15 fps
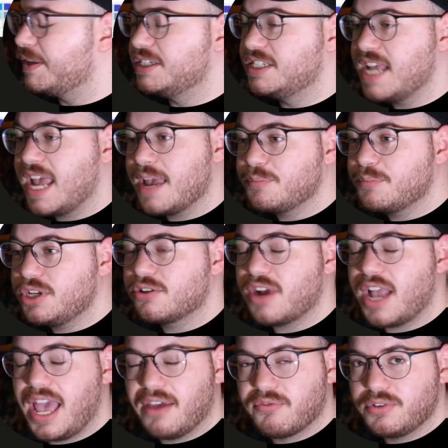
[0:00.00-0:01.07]
damn near
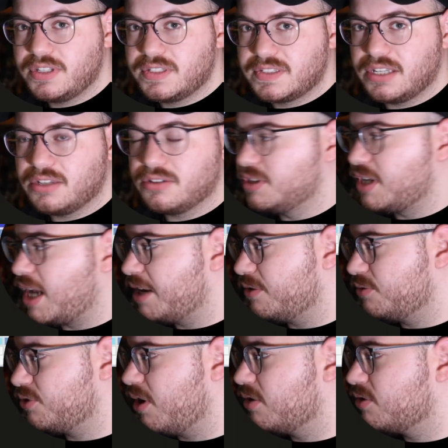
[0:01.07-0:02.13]
every single
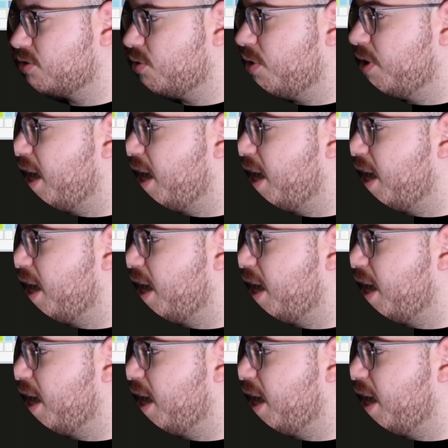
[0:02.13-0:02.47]
Dino Charge toy,